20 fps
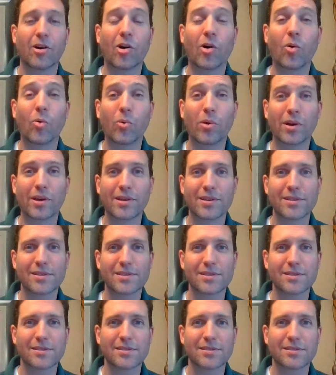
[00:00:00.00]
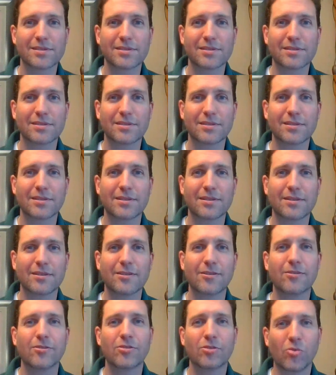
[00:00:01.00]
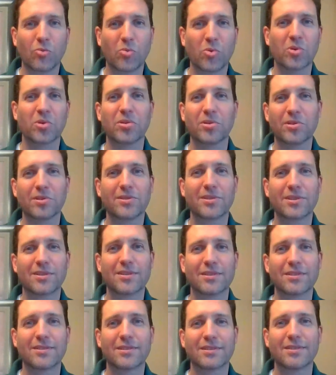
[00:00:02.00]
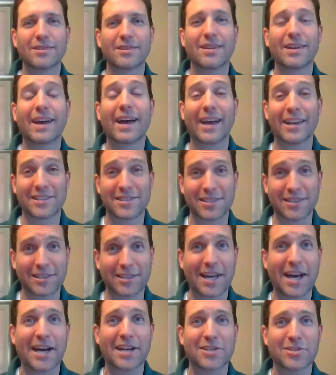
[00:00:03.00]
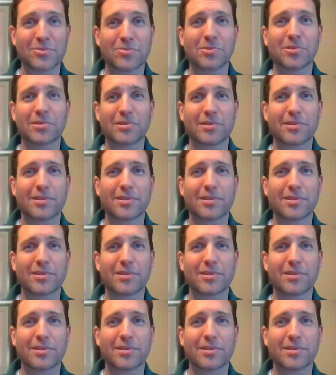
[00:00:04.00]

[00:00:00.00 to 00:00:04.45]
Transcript: Always. The word has the last.